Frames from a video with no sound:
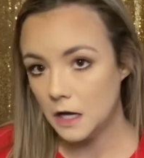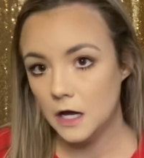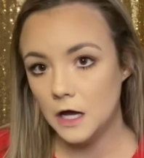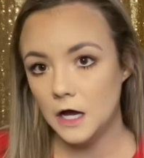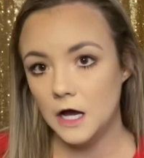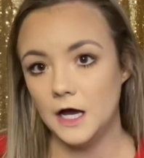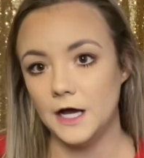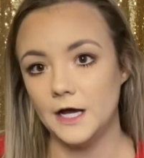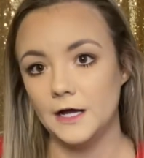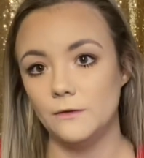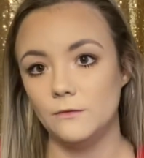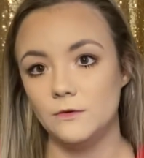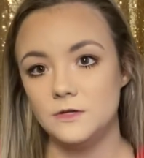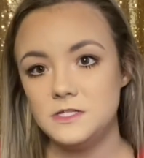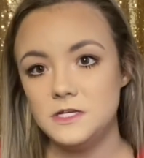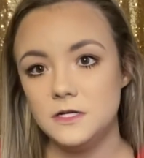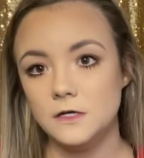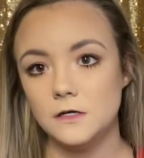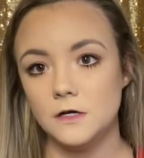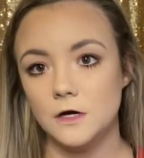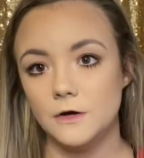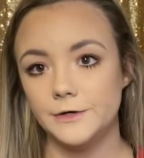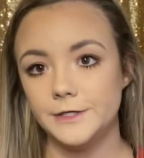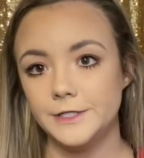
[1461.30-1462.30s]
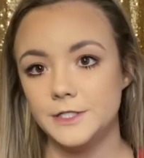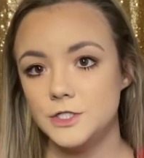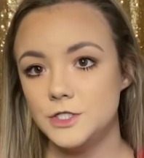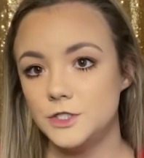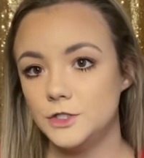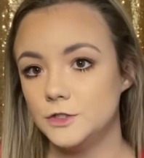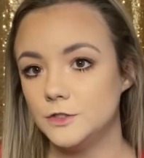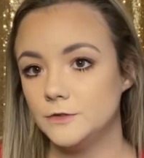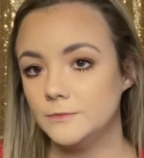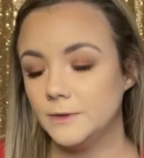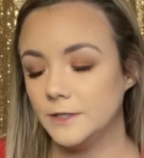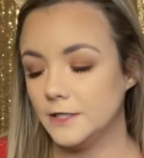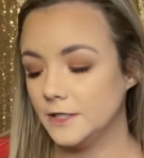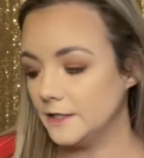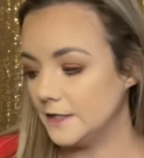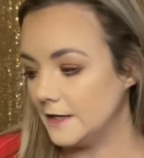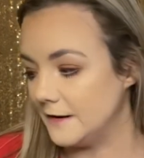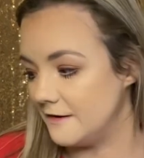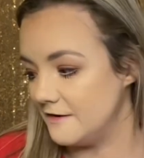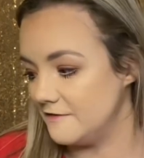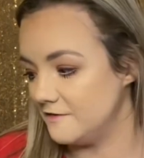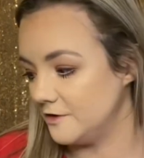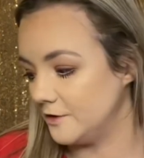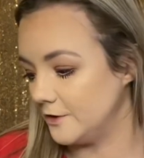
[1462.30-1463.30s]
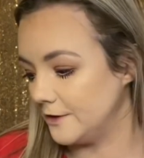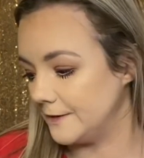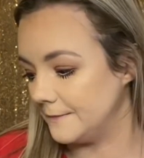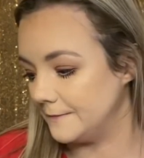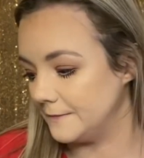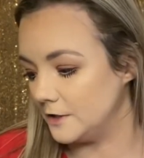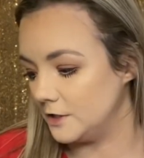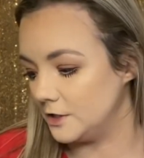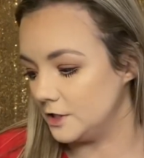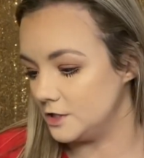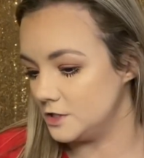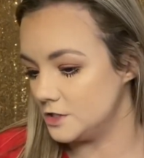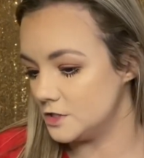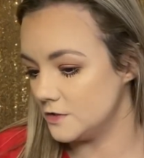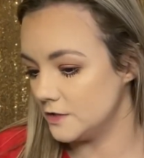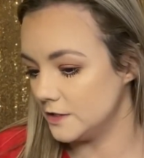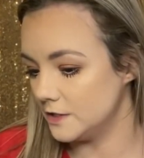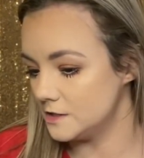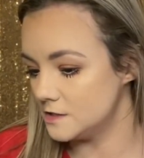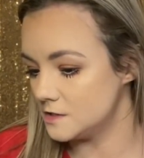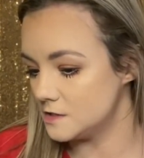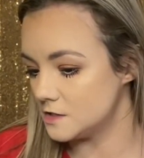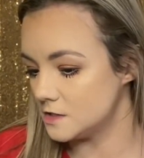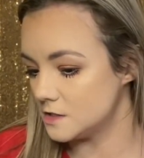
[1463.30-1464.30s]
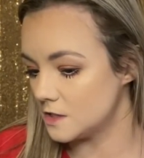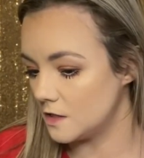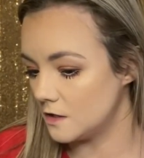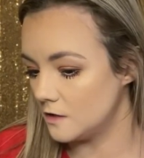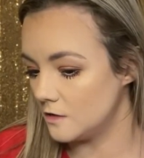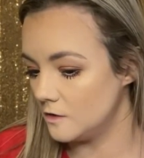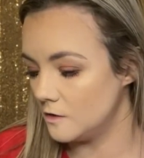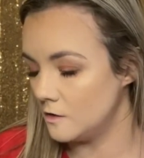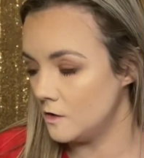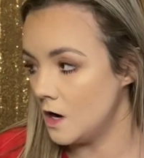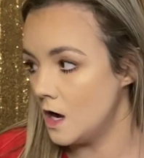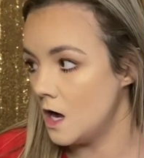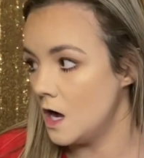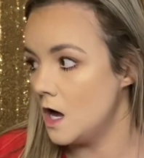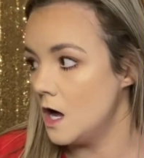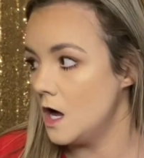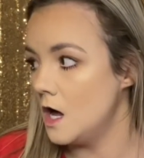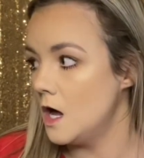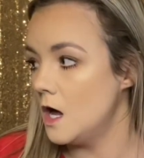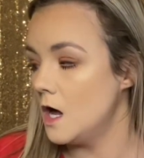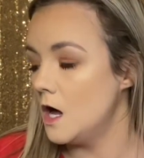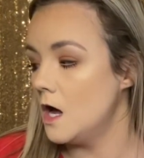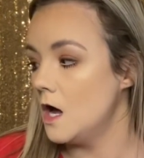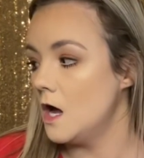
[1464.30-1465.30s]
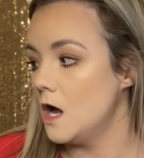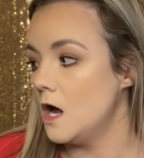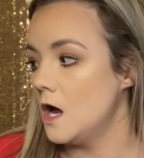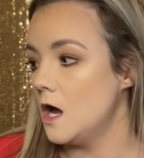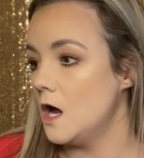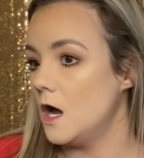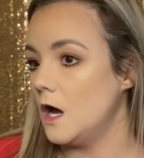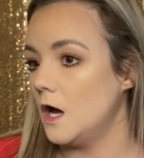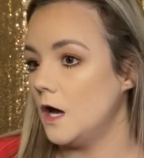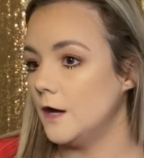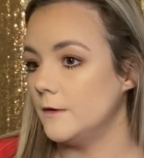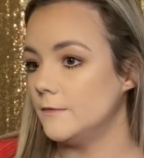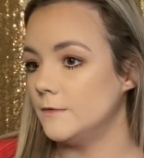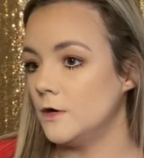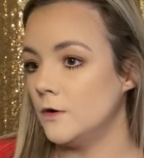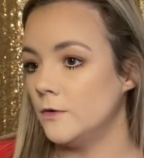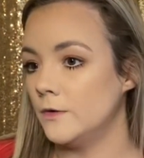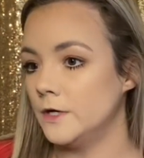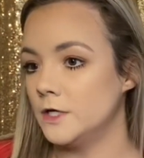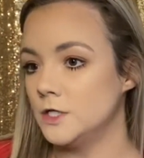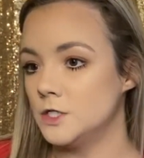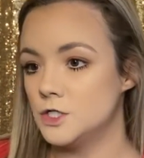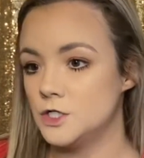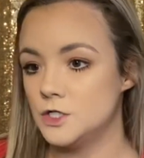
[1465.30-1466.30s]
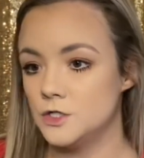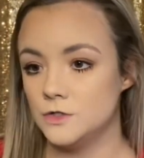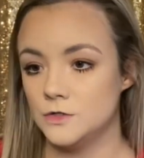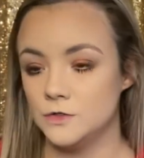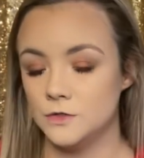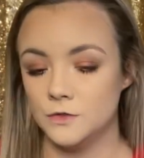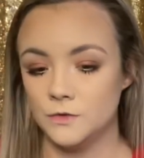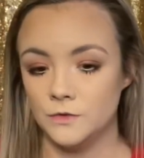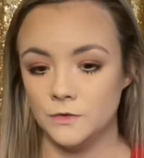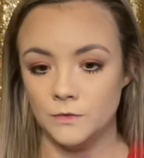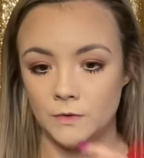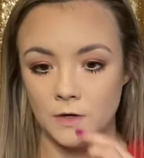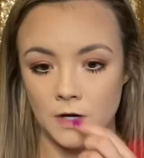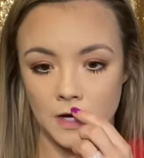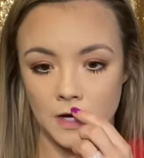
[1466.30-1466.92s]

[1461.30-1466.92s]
I wasn't going to, but now I feel like I'm gonna do it. So I'm going to